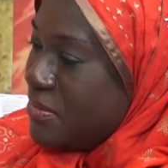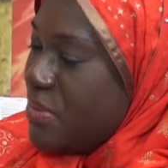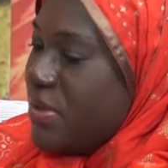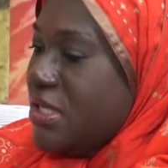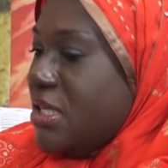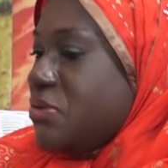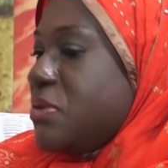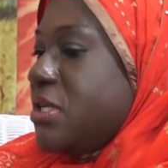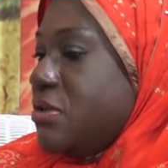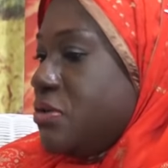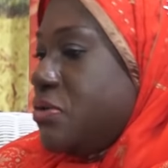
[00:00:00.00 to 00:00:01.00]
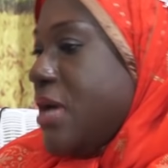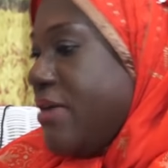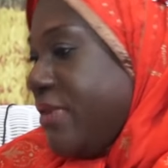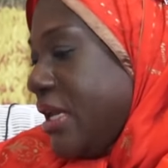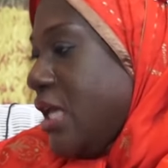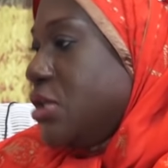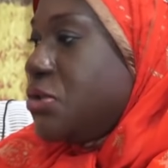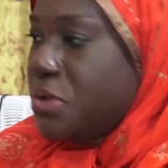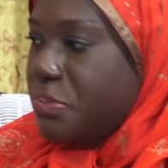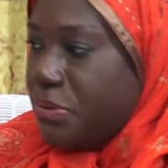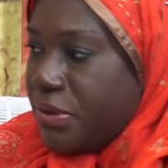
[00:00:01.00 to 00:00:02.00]
Maybe he just wanted you to have an
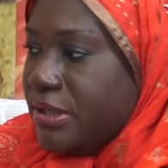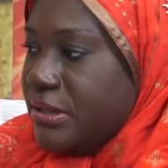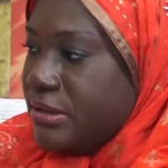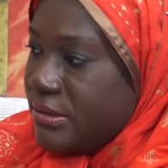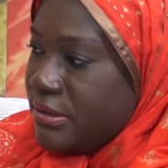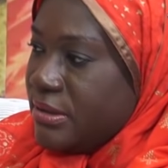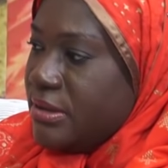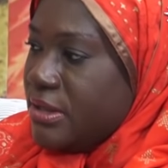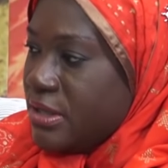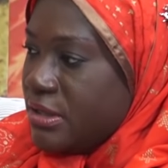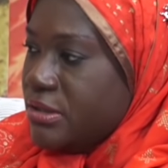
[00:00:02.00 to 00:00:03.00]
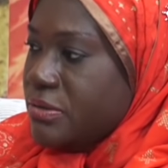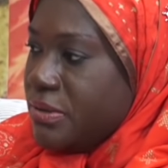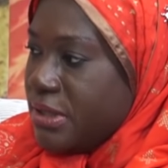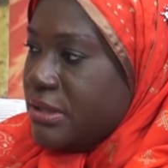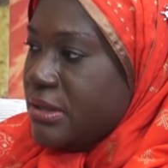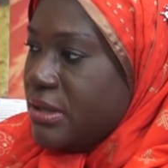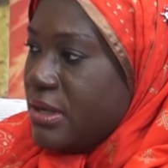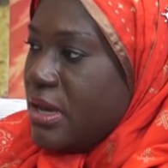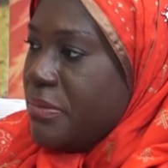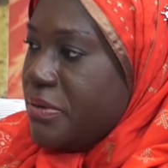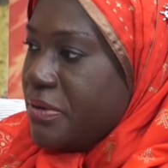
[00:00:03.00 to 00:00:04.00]
entry point. I I, I, I,
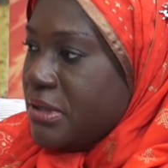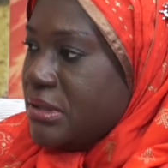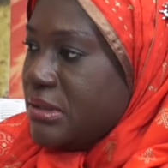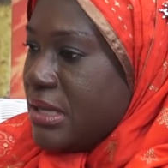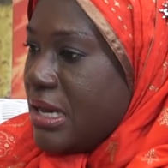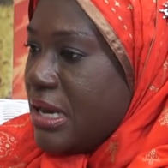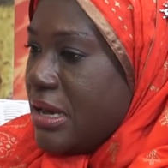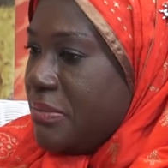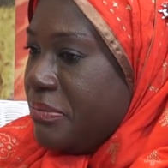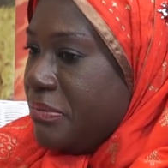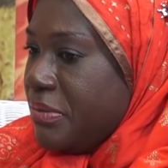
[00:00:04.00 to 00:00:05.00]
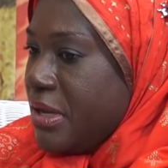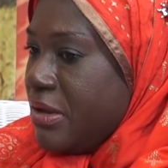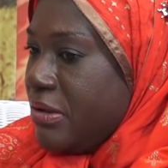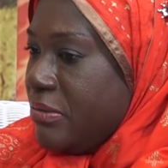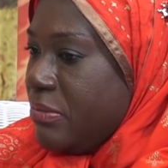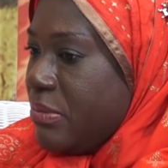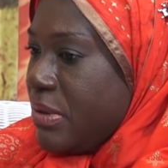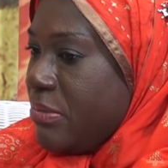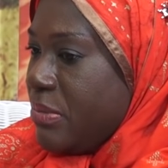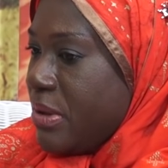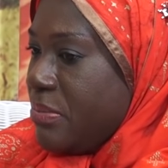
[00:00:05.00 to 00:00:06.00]
suspect because, so. I um, suspect so.
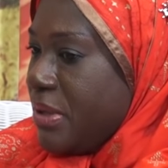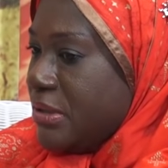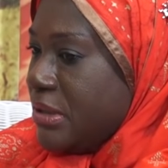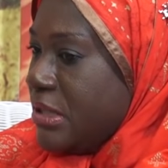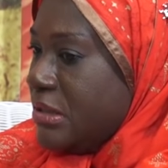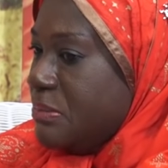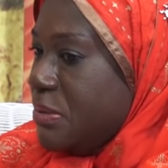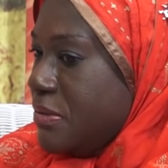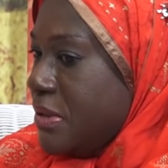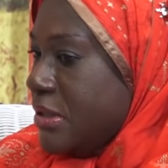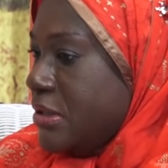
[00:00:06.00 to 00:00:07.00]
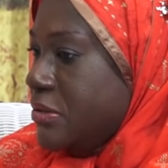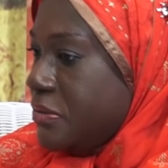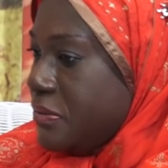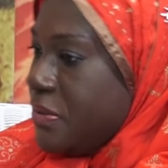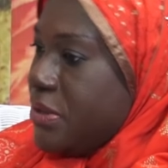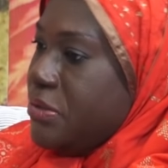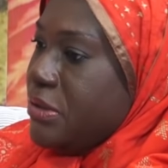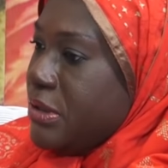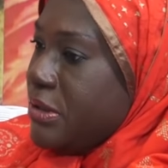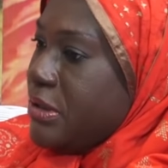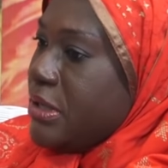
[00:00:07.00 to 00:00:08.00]
Based on experience, you know, when you
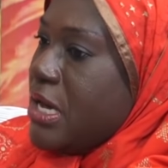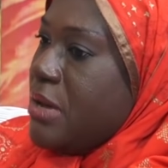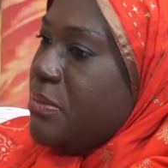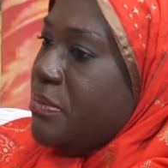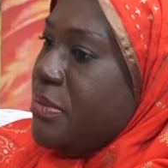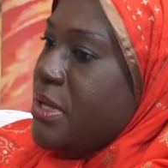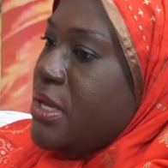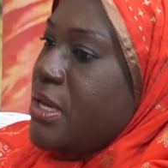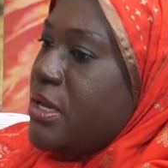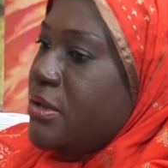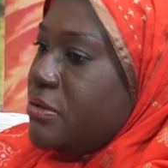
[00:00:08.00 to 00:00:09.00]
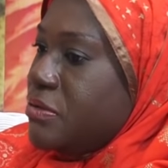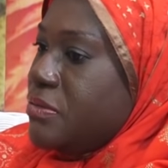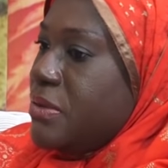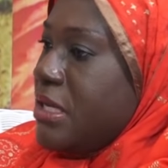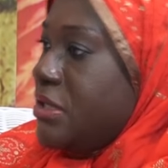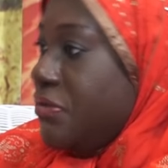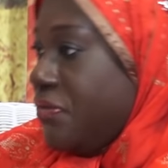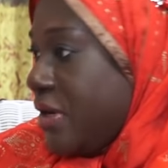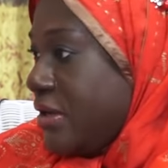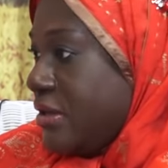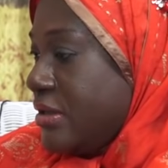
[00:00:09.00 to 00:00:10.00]
come into a
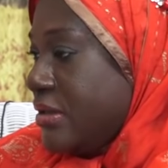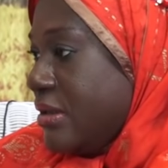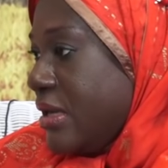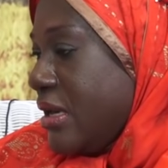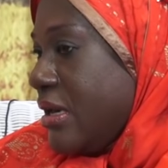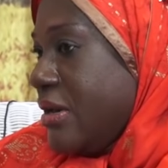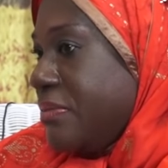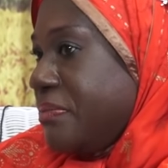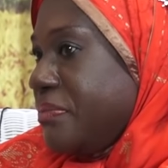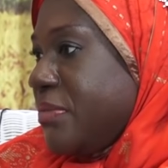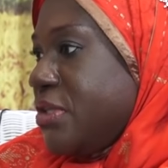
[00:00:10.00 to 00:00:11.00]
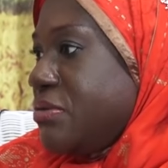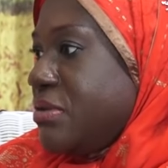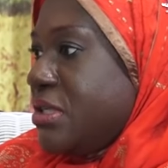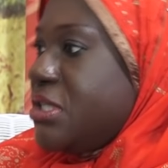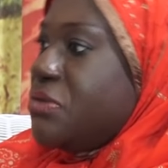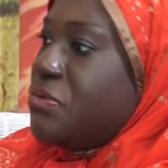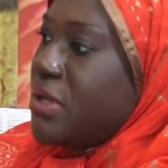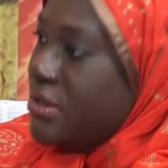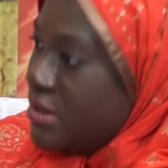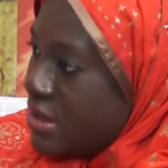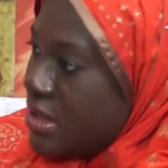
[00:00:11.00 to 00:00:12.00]
different um, jurisdiction, jurisdiction with
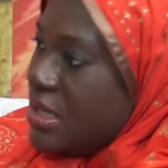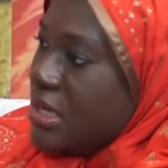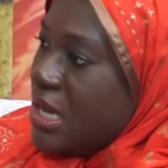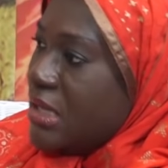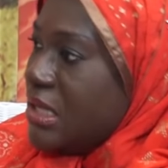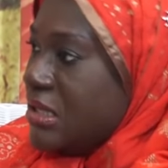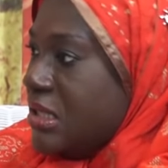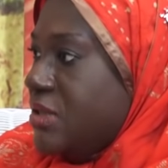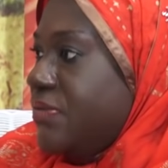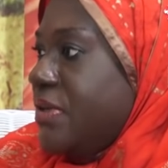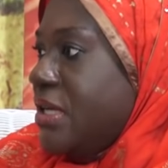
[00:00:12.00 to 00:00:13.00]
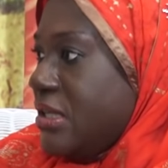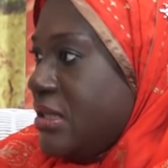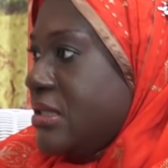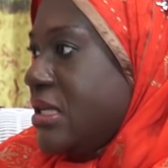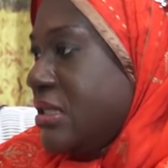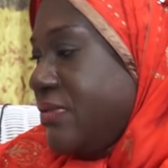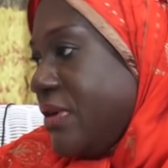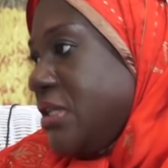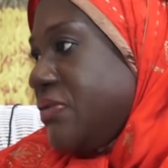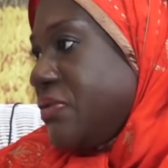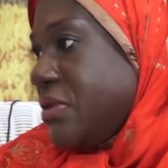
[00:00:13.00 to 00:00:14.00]
yes. other certificates, it's very
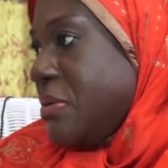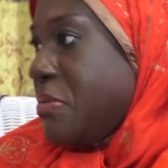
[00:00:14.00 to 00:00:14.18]
difficult.